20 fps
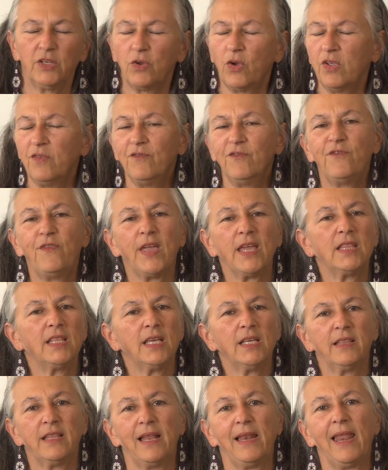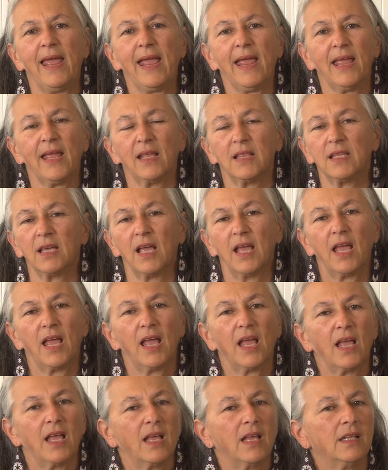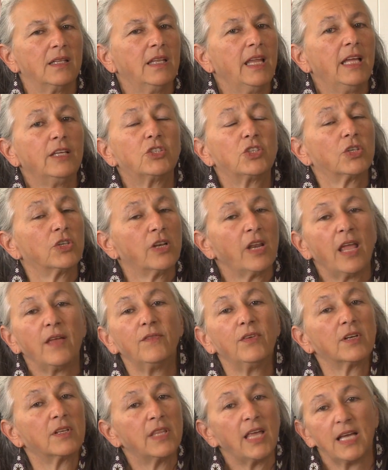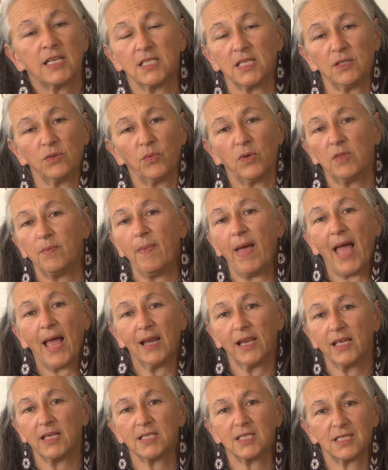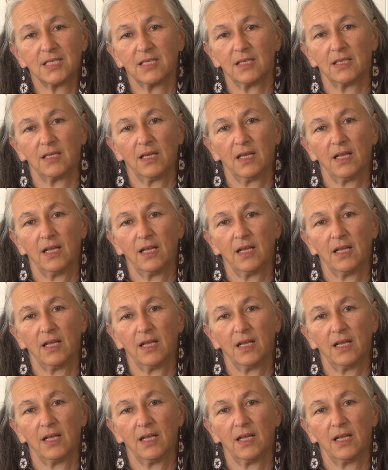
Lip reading: invading the land, nature never does it with malice.